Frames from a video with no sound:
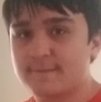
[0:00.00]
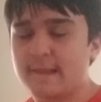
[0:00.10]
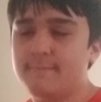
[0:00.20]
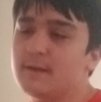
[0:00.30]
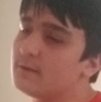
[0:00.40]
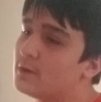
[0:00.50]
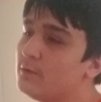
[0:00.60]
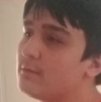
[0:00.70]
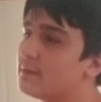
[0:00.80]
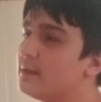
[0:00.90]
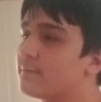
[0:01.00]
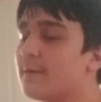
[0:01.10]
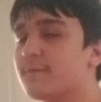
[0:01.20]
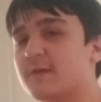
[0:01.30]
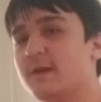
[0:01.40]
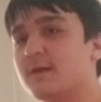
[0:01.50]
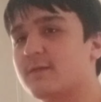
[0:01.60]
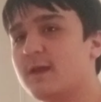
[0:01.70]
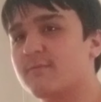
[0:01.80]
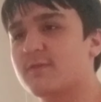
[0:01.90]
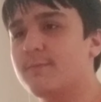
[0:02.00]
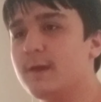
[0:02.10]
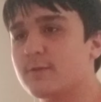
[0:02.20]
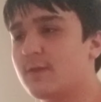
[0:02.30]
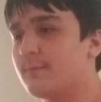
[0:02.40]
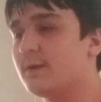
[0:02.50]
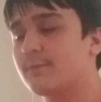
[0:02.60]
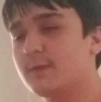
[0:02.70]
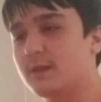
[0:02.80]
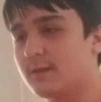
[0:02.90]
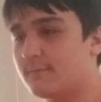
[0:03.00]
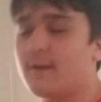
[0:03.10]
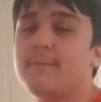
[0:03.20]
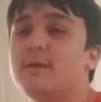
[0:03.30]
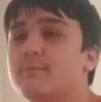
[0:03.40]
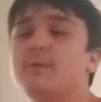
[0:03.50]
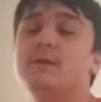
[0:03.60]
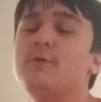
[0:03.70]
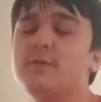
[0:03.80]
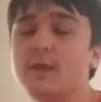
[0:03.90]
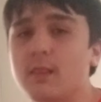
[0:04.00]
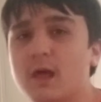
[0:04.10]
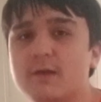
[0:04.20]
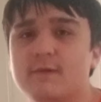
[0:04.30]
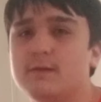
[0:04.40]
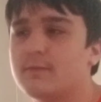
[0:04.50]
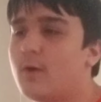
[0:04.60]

I mean, cool, he's representing a side of Smash that we don't really... I mean, we do see a lot of it. The